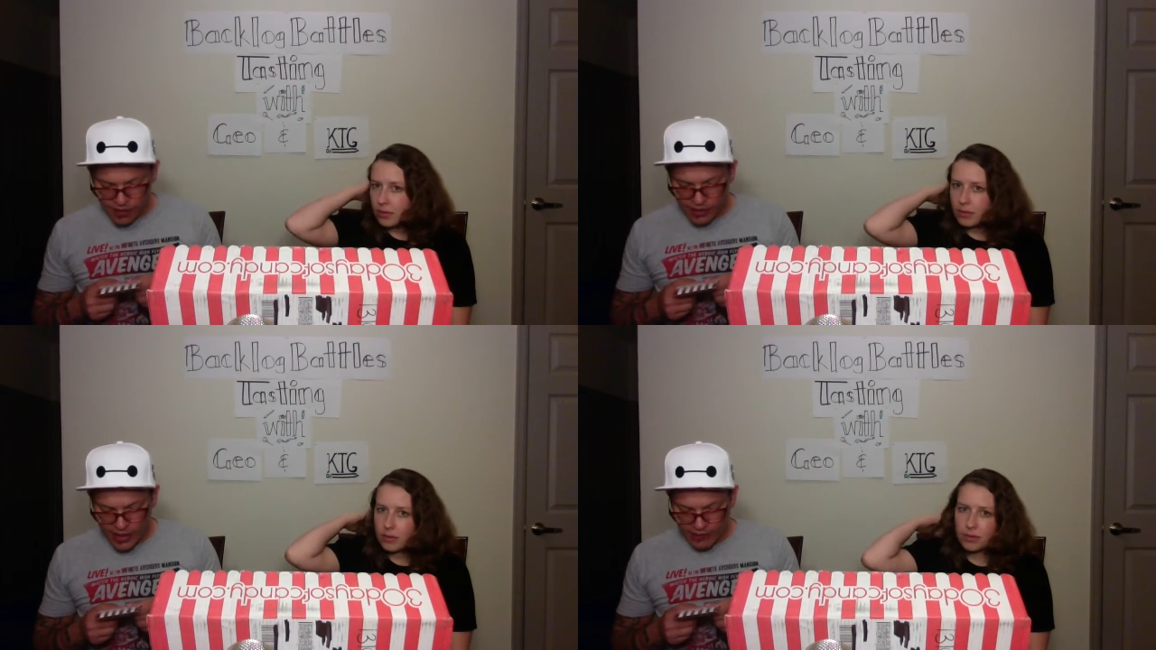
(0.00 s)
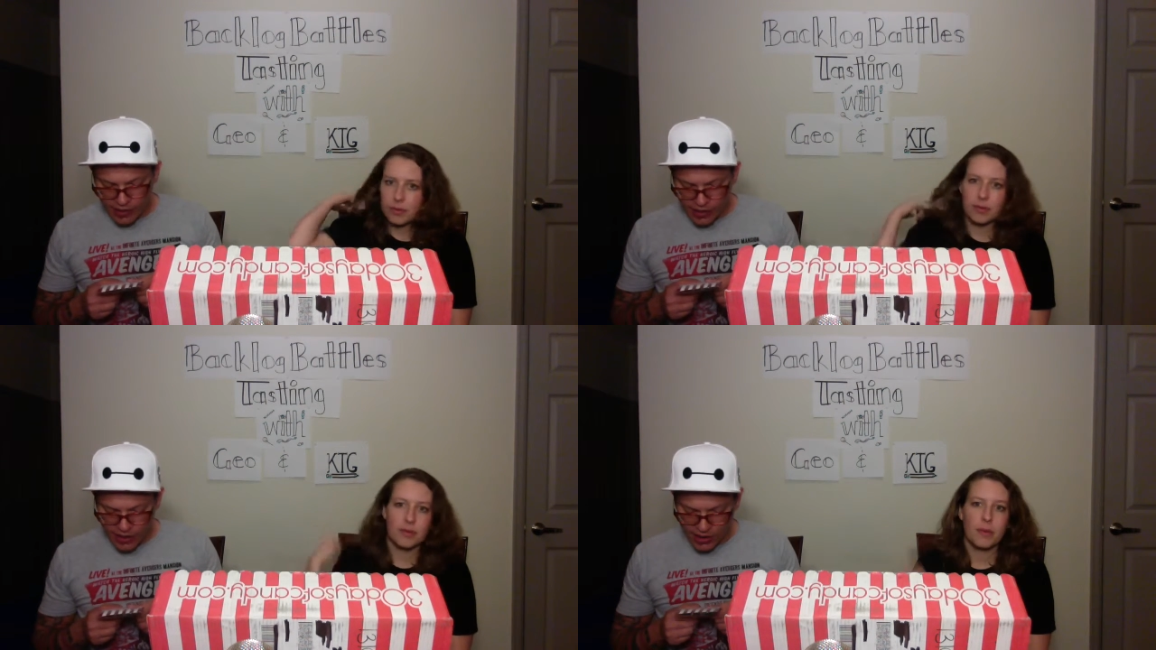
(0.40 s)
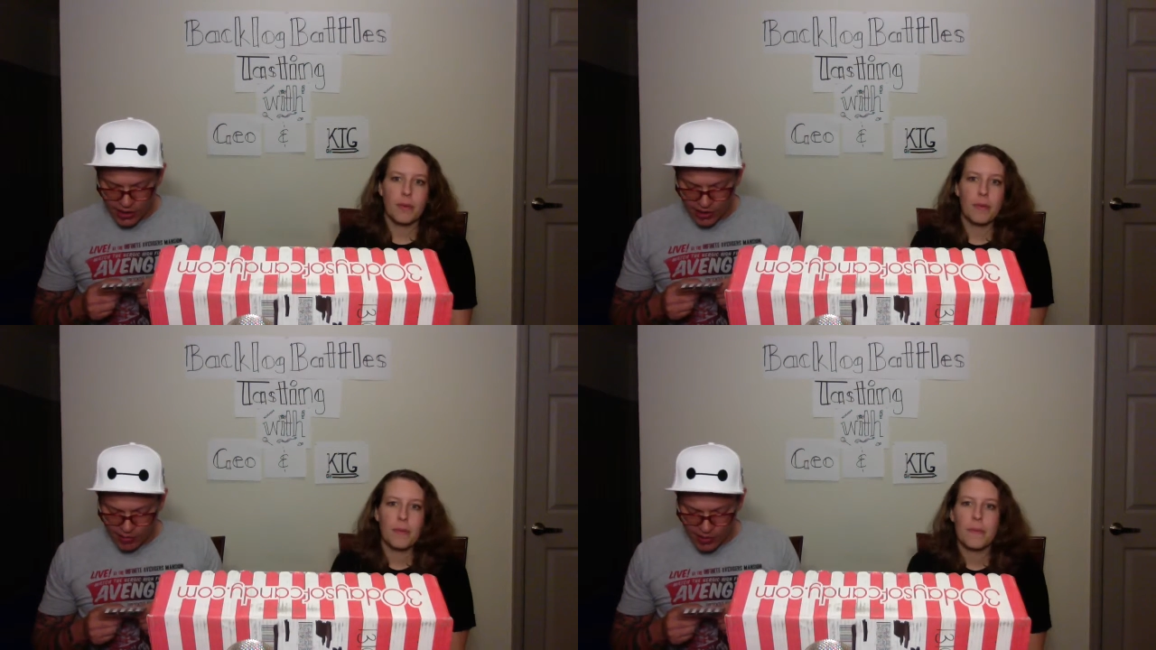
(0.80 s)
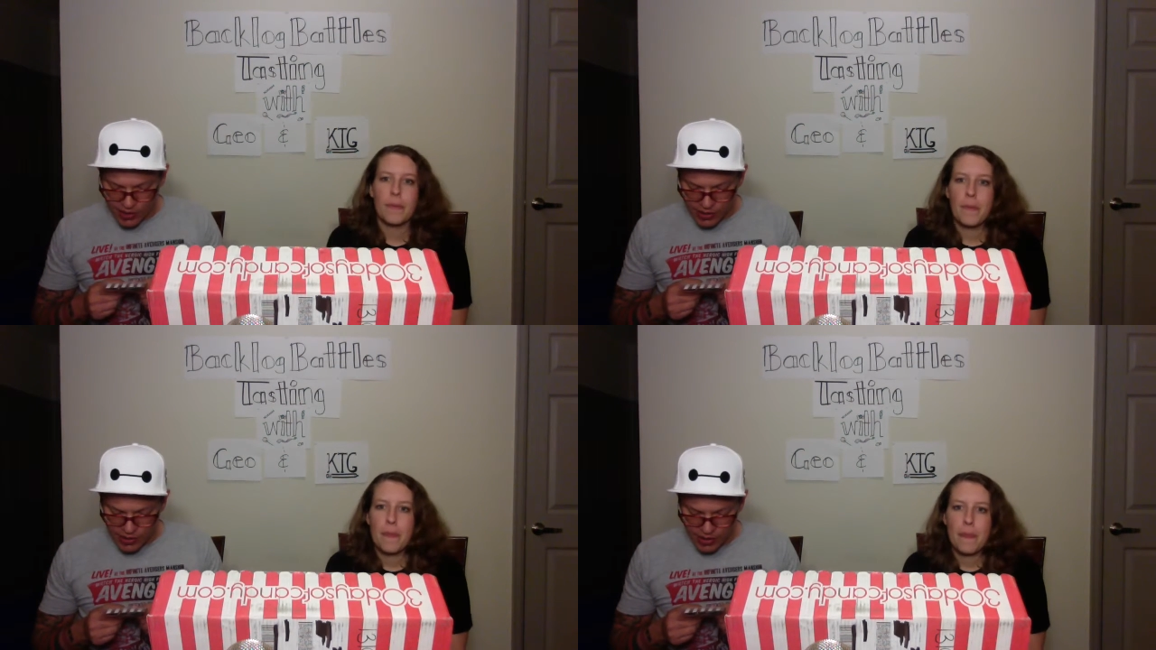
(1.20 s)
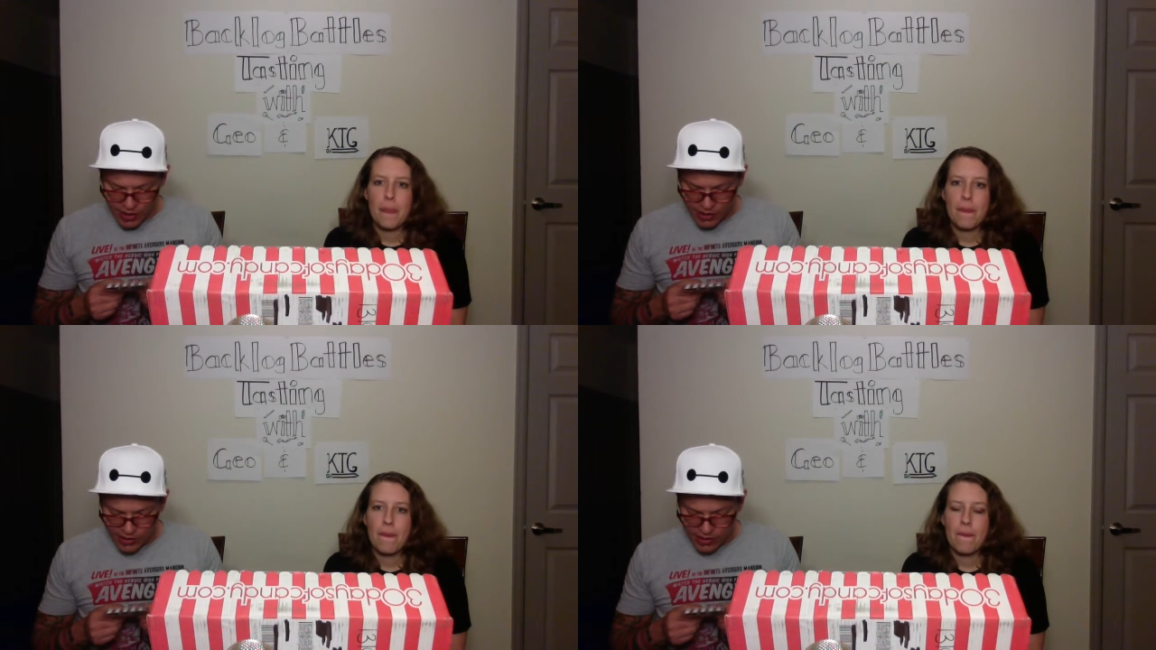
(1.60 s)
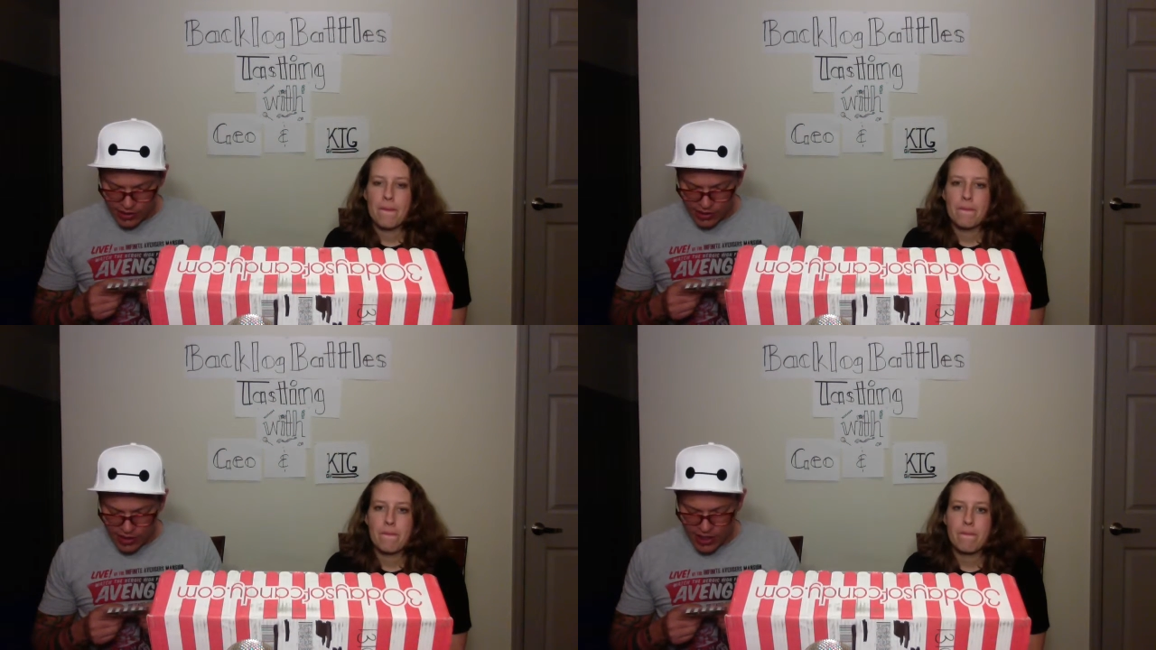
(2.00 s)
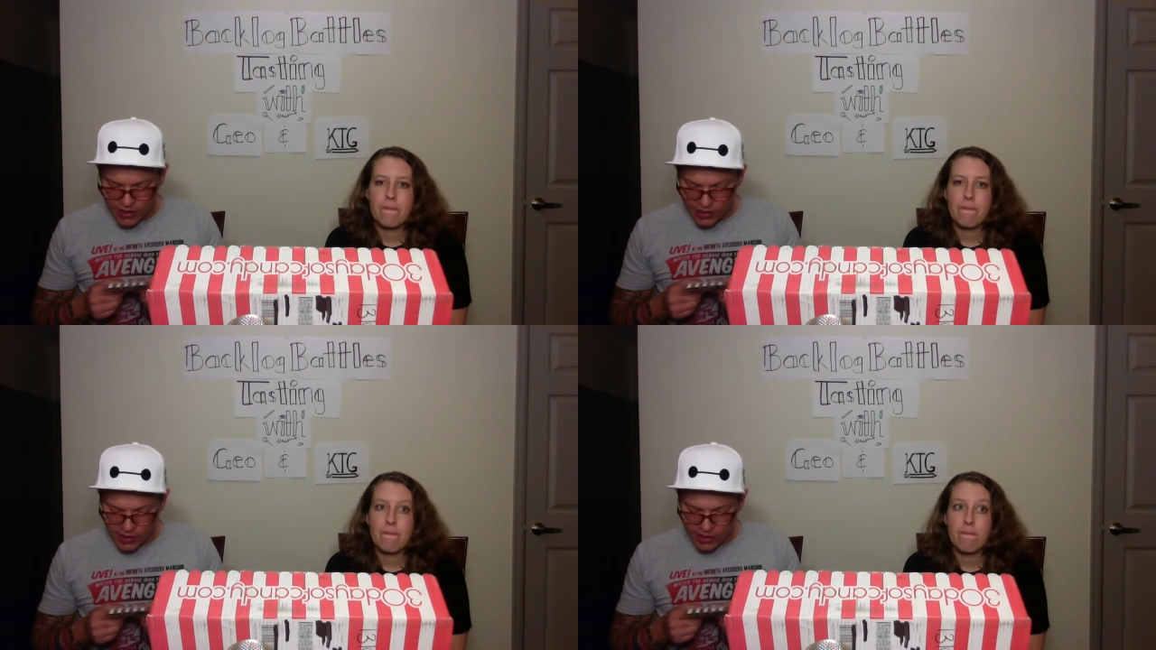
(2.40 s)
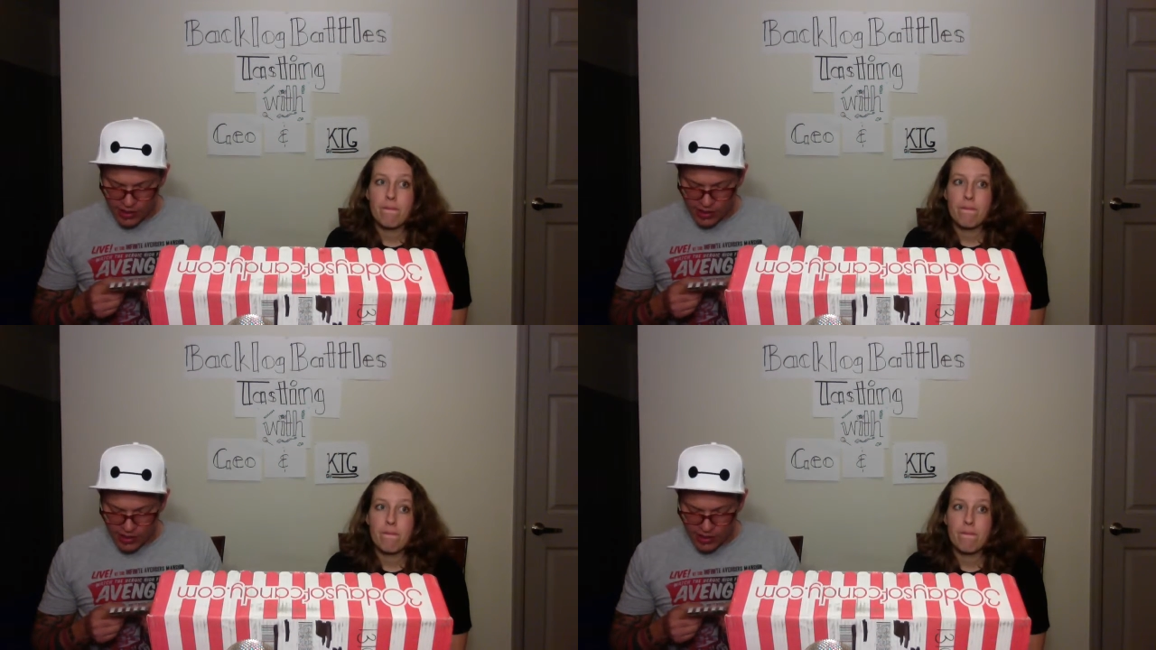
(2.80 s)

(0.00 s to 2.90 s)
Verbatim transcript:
Speaker 1: Latvia gained independence in 19, 18,